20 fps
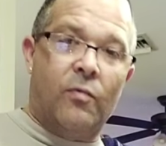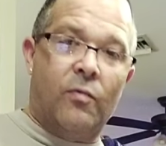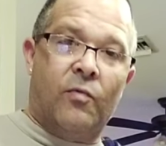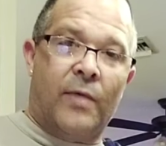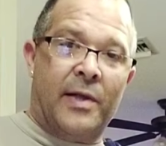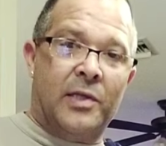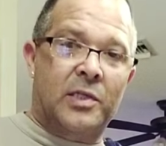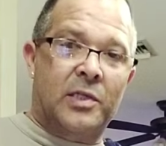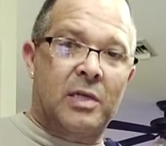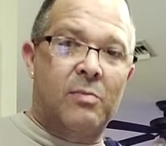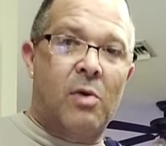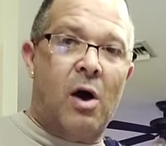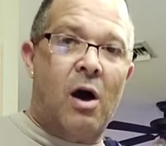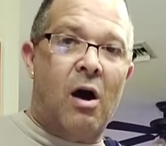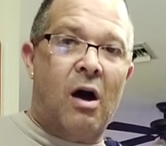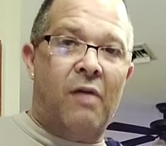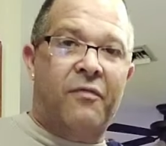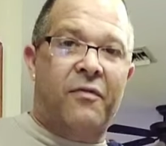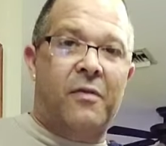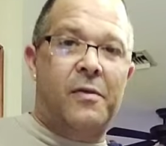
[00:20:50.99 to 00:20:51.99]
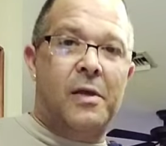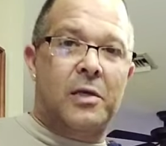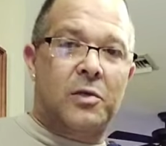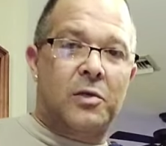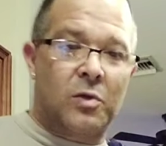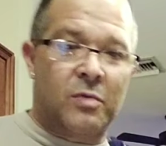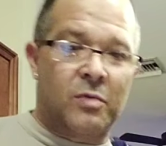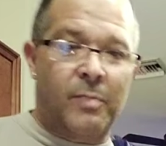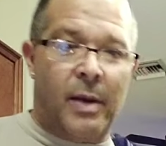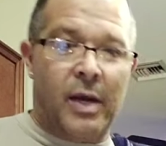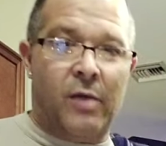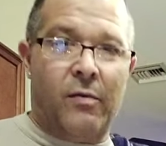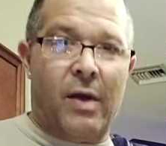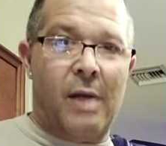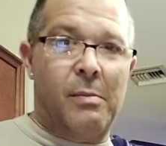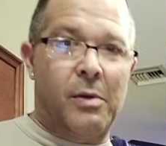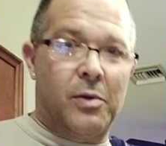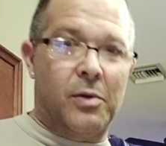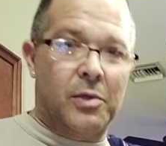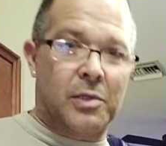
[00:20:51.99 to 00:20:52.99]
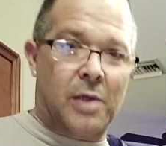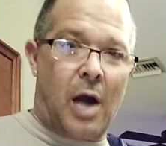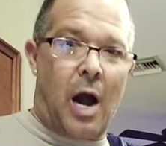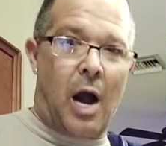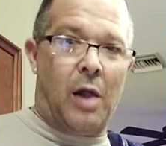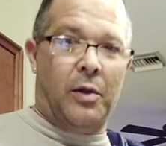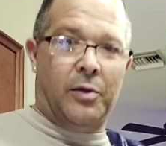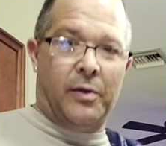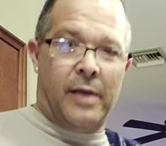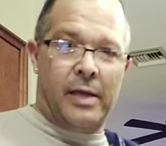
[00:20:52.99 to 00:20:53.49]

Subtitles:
rinsed them off, and this was my grandmother's colander.